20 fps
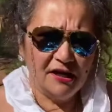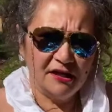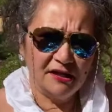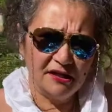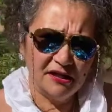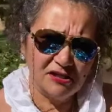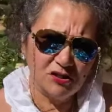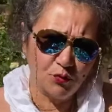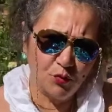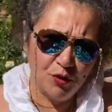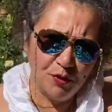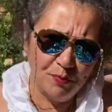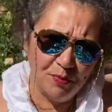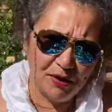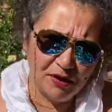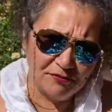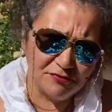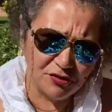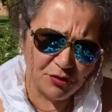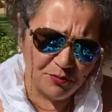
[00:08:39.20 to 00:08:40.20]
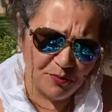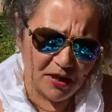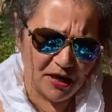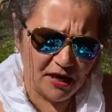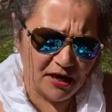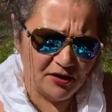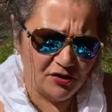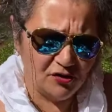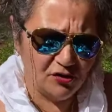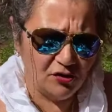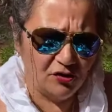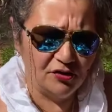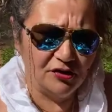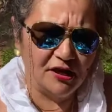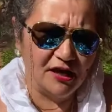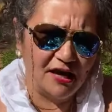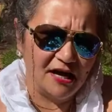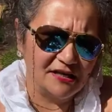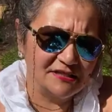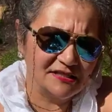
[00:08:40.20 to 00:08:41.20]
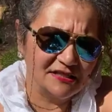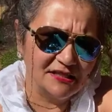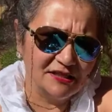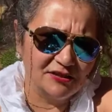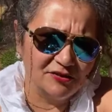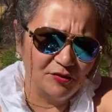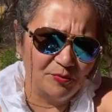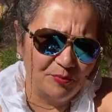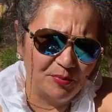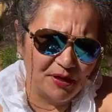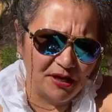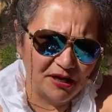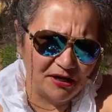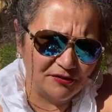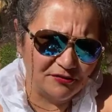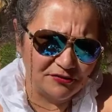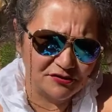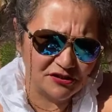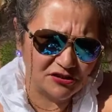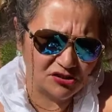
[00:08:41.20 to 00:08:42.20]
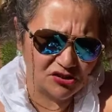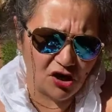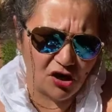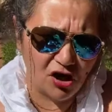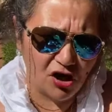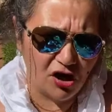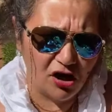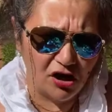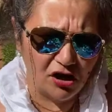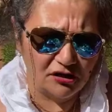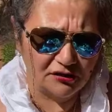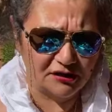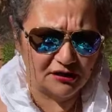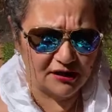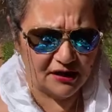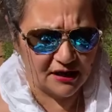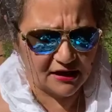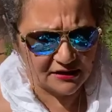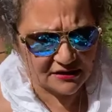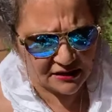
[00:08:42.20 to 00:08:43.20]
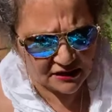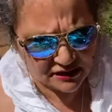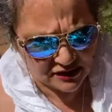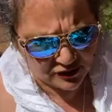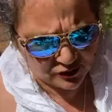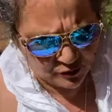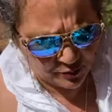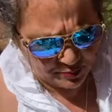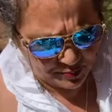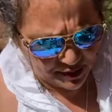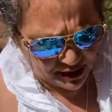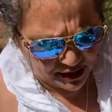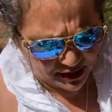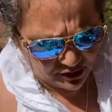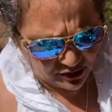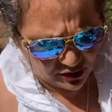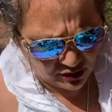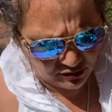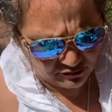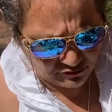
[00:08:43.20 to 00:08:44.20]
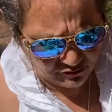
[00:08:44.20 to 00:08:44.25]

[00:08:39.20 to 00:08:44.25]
this wee bit of tomato that has a little bit of salt and it has a little bit of